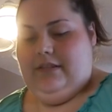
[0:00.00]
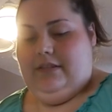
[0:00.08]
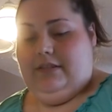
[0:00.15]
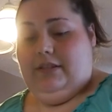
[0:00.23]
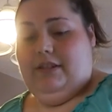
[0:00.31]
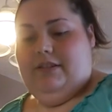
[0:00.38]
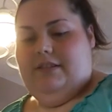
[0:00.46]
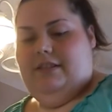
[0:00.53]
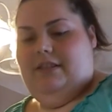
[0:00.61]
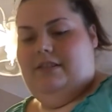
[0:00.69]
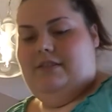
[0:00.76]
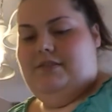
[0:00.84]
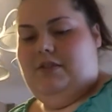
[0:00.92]
learn
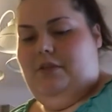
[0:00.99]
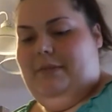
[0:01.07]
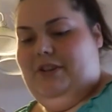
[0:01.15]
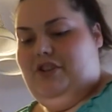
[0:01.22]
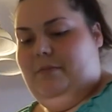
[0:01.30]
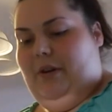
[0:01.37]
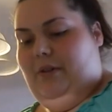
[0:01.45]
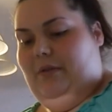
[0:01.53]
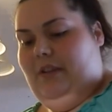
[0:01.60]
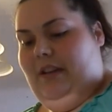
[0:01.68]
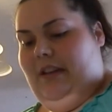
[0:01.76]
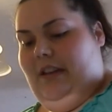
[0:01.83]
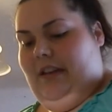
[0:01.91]
so much about
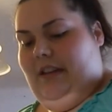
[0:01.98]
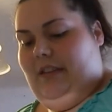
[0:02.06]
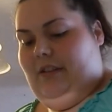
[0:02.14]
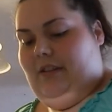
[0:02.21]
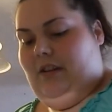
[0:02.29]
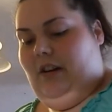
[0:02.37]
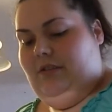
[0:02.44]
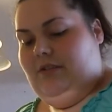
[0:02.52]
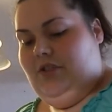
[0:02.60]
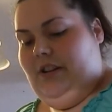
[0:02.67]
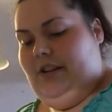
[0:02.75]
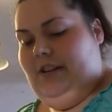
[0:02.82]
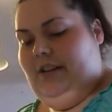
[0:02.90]
their
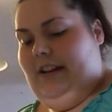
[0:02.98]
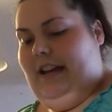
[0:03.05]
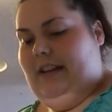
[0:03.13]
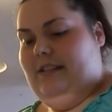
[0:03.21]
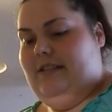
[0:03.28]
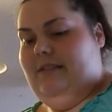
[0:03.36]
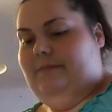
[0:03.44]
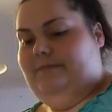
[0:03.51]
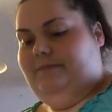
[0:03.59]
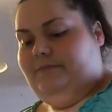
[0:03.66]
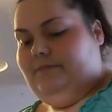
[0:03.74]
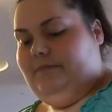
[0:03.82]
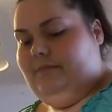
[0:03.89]
culture and
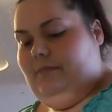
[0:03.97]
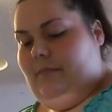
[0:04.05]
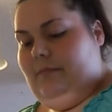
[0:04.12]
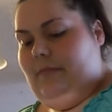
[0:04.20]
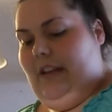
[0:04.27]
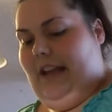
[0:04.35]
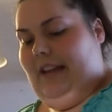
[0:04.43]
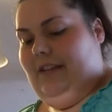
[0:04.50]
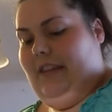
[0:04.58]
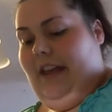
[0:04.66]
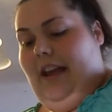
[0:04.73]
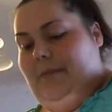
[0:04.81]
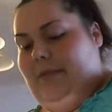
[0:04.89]

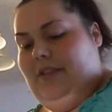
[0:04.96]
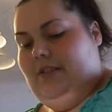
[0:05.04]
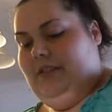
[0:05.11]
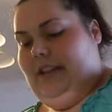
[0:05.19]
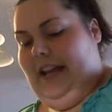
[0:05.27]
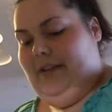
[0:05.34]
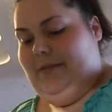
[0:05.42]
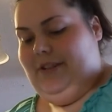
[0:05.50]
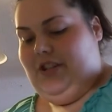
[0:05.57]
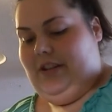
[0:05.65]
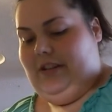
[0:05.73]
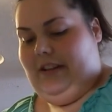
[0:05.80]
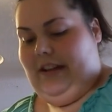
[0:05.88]
them and their language
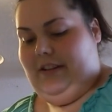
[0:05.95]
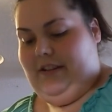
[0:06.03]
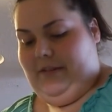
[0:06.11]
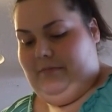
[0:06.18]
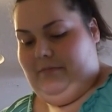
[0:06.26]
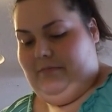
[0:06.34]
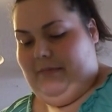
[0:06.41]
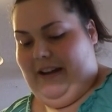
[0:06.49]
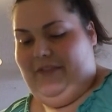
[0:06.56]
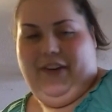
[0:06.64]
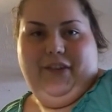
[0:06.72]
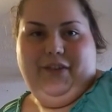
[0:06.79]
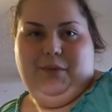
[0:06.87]
and my
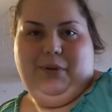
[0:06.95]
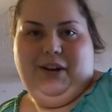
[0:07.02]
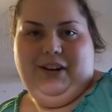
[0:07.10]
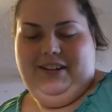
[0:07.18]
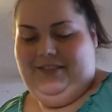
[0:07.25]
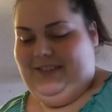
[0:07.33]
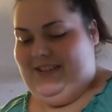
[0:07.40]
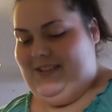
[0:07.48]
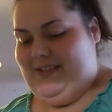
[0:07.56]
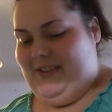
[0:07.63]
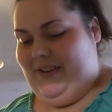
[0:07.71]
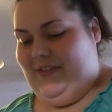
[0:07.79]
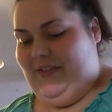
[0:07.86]
favorite part, which
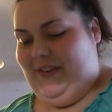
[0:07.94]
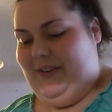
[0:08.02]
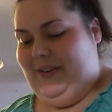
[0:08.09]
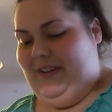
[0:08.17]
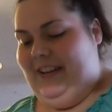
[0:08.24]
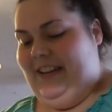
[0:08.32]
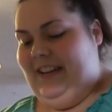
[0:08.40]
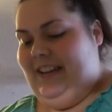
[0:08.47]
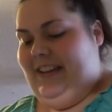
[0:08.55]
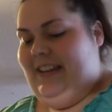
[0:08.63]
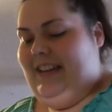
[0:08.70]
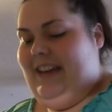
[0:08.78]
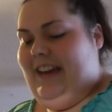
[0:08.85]
is their food.
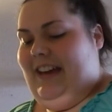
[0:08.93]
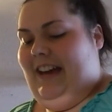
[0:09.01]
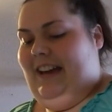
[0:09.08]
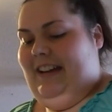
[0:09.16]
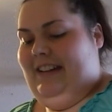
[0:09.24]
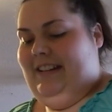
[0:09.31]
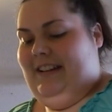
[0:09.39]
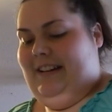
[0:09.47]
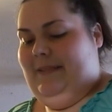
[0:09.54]
And